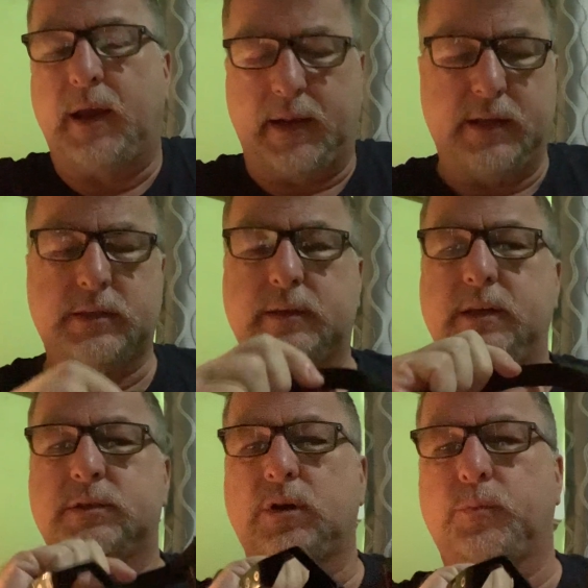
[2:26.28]
And
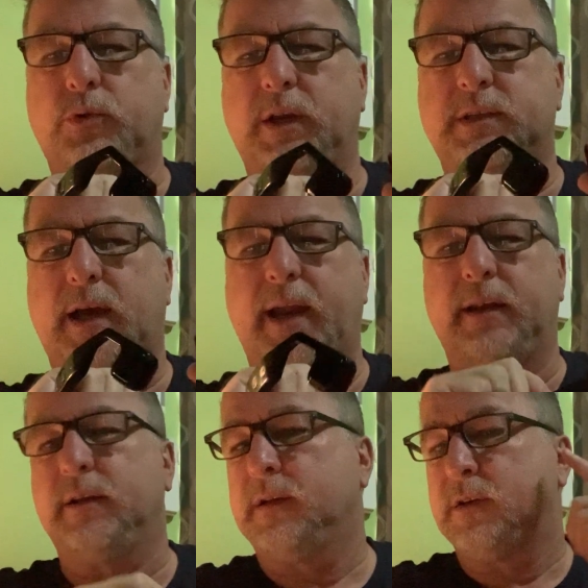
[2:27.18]
these go pretty
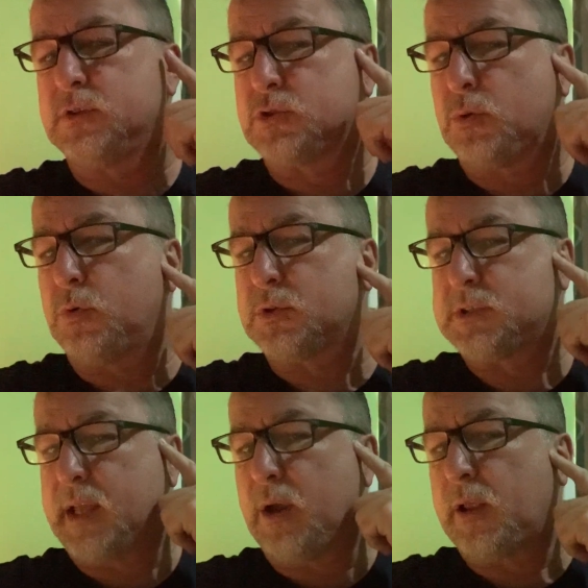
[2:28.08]
tight, so it will
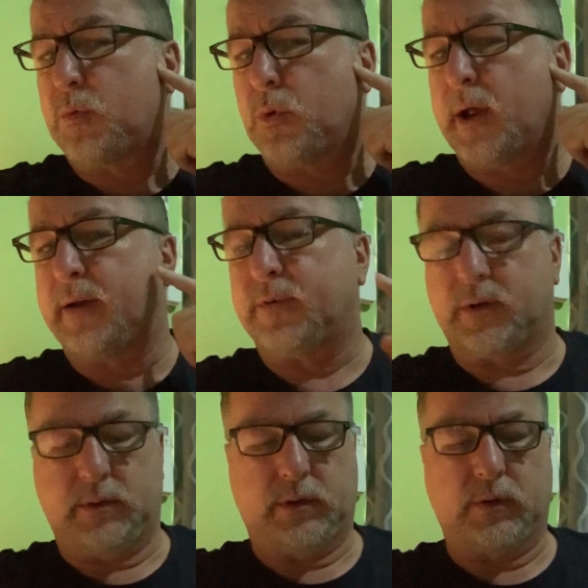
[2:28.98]
stay like
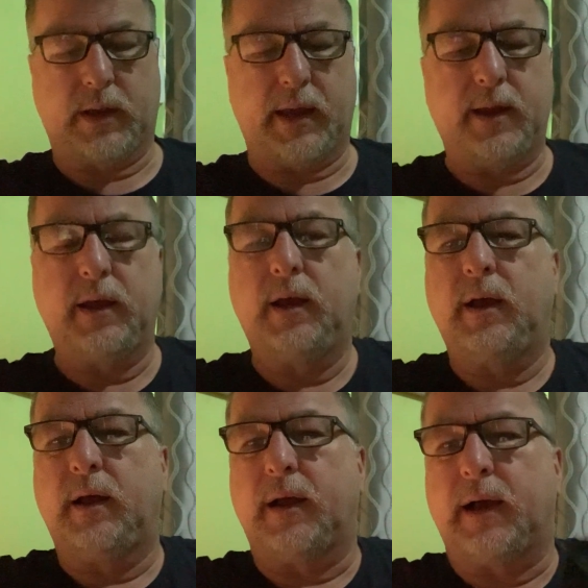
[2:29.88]
wherever. Okay,
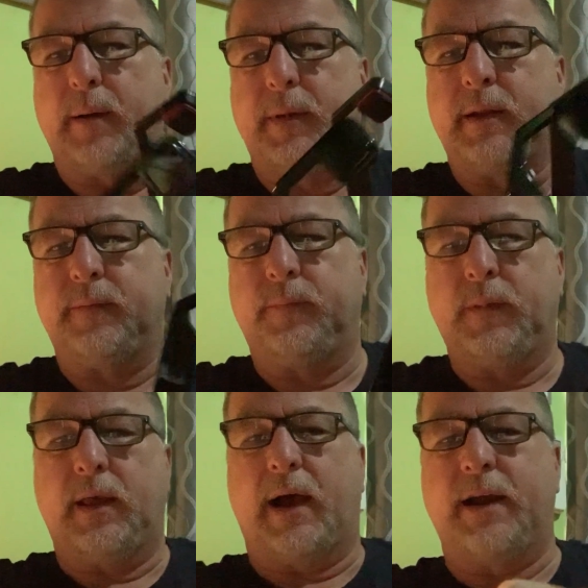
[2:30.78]
and
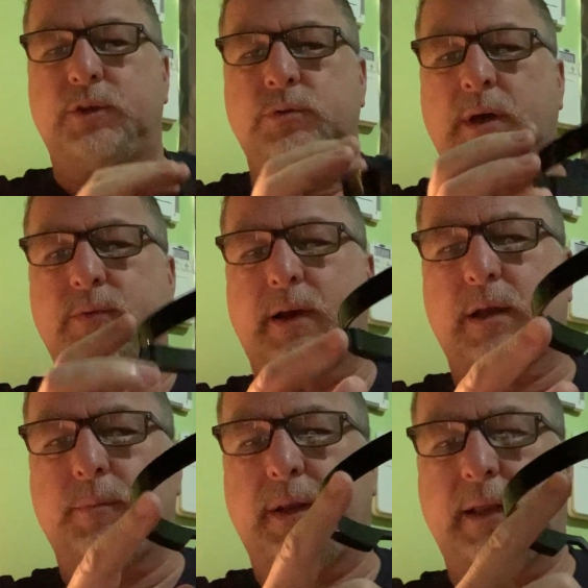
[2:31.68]
I do not
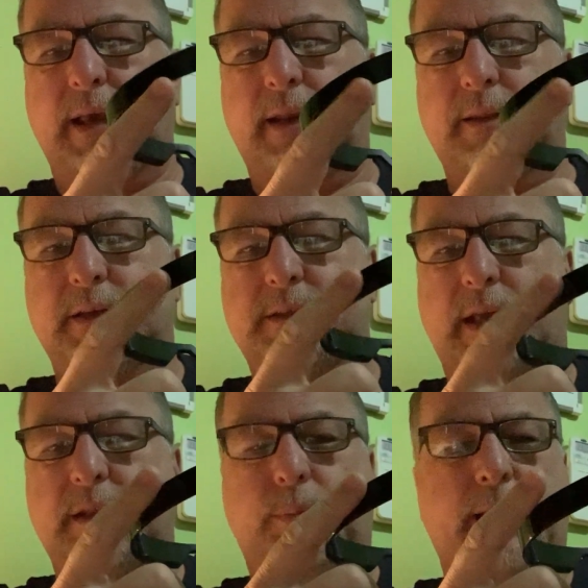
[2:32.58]
recommend getting
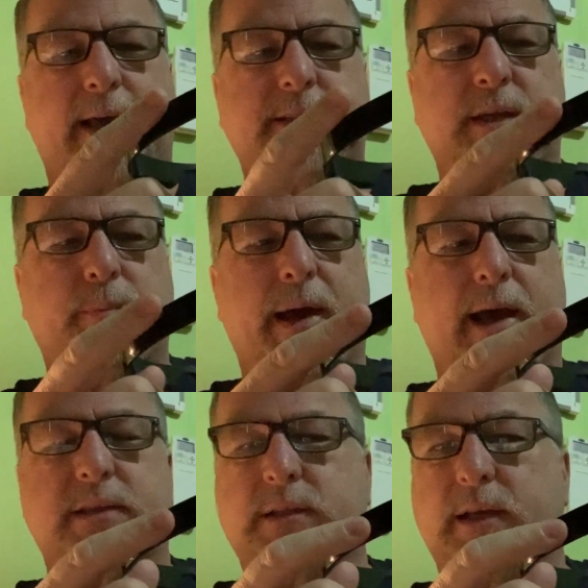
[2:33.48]
the plastic
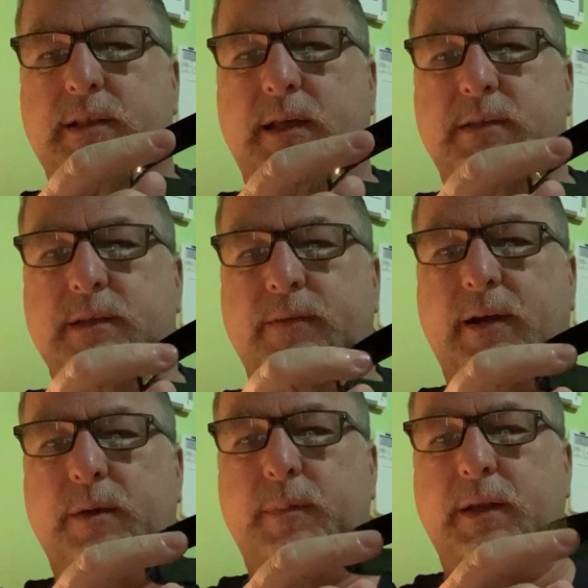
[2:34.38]
backs like this. I
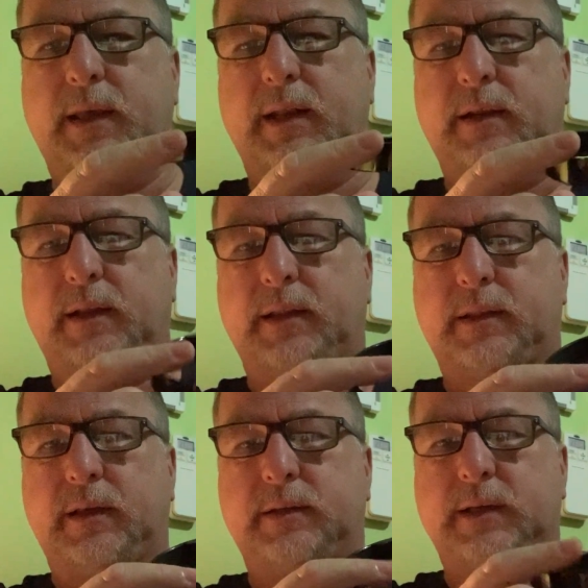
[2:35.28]
recommend getting like
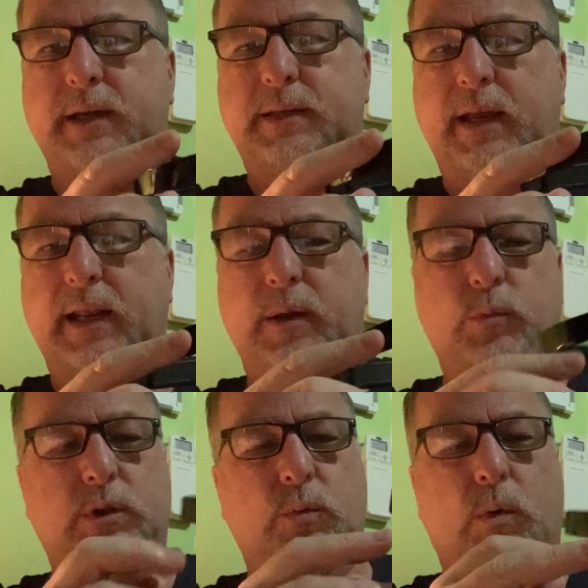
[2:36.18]
the titanium
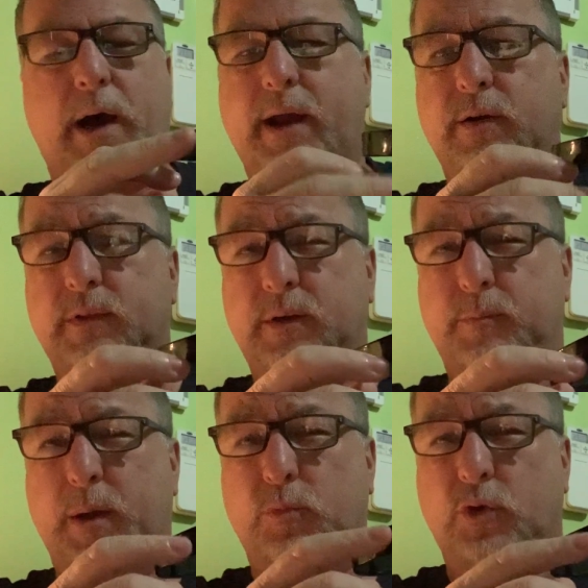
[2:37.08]
with the wire, the
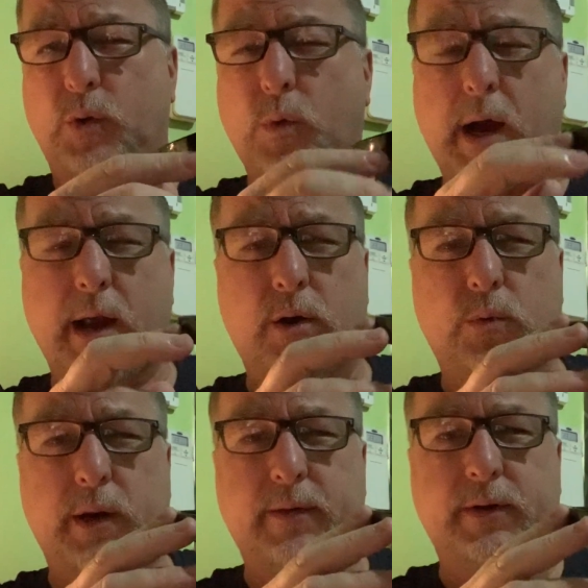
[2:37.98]
memory wire or
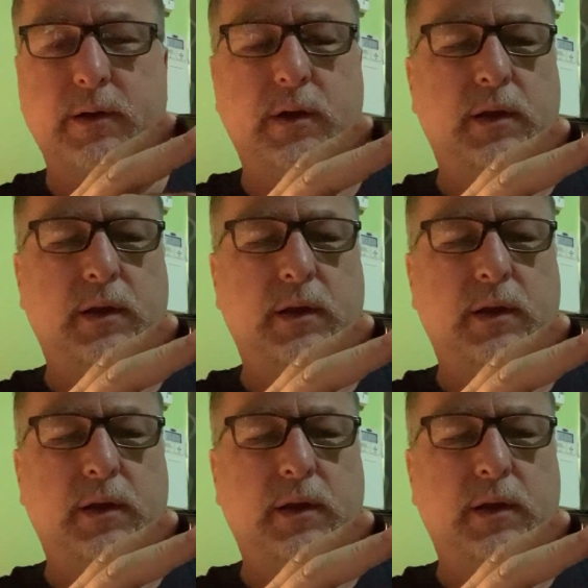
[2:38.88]
whatever.